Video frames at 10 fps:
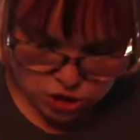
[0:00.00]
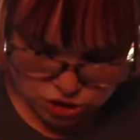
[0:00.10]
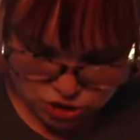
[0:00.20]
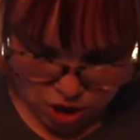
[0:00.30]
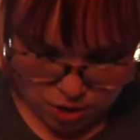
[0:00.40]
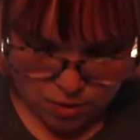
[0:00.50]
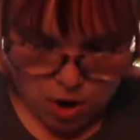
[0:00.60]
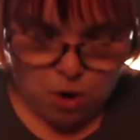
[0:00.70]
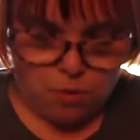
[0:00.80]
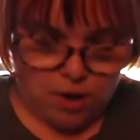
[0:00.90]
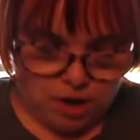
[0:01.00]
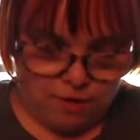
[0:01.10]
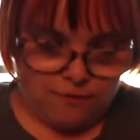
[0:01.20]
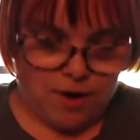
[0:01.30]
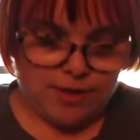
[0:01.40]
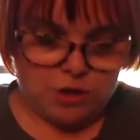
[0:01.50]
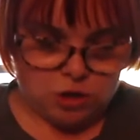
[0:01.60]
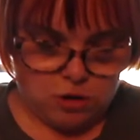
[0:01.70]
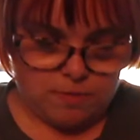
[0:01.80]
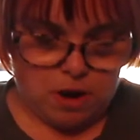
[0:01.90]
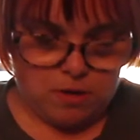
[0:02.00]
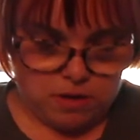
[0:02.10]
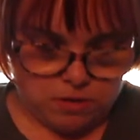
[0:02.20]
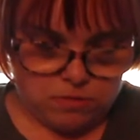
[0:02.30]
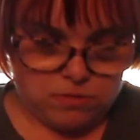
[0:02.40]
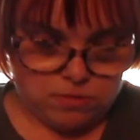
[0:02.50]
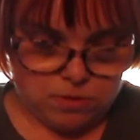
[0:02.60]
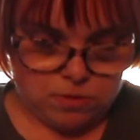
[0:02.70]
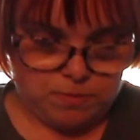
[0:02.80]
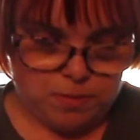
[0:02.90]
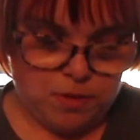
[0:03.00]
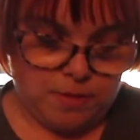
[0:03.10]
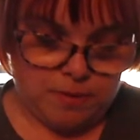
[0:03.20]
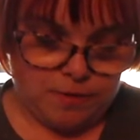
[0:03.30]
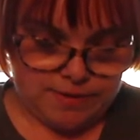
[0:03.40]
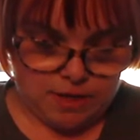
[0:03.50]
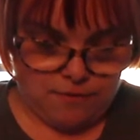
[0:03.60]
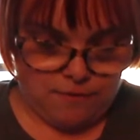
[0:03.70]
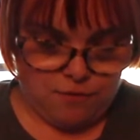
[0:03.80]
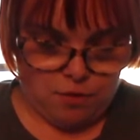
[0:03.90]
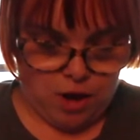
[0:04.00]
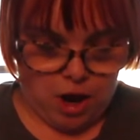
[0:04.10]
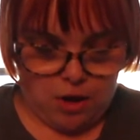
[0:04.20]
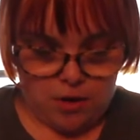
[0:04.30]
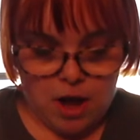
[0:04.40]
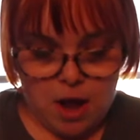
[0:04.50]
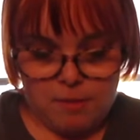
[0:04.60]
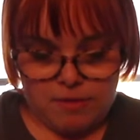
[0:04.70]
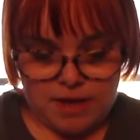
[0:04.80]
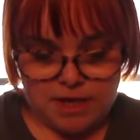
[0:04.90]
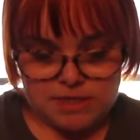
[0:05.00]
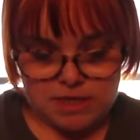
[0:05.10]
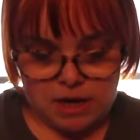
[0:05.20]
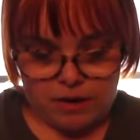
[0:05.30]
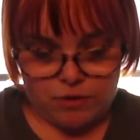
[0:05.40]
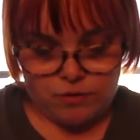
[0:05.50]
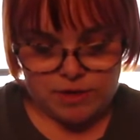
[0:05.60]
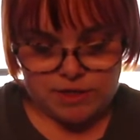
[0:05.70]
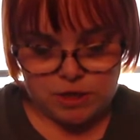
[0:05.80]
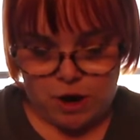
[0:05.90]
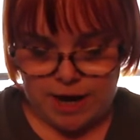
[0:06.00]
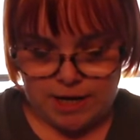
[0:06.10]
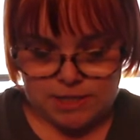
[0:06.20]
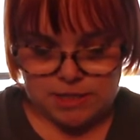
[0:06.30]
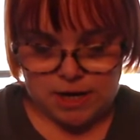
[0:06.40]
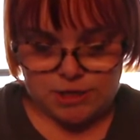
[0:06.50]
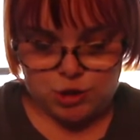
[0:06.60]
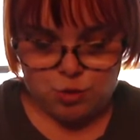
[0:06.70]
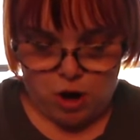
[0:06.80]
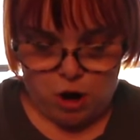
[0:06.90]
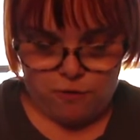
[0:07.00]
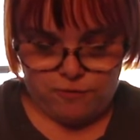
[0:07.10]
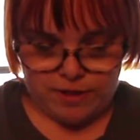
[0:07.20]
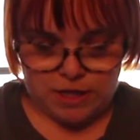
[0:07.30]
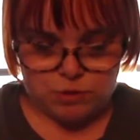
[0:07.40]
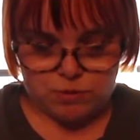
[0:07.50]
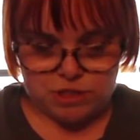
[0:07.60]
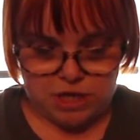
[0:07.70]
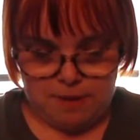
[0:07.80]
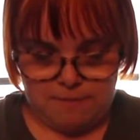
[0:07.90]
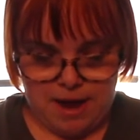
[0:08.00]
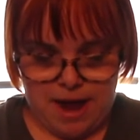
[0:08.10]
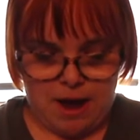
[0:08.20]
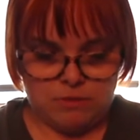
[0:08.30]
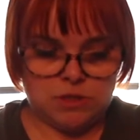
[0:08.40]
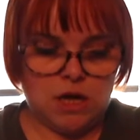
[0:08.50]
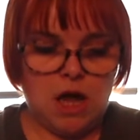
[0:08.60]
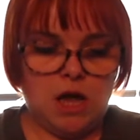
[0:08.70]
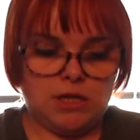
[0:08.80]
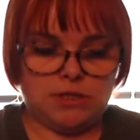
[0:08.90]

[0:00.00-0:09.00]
So when I find the top, I'll put them both together for you. But this, I've got this skirt in a size 12 and this was £10.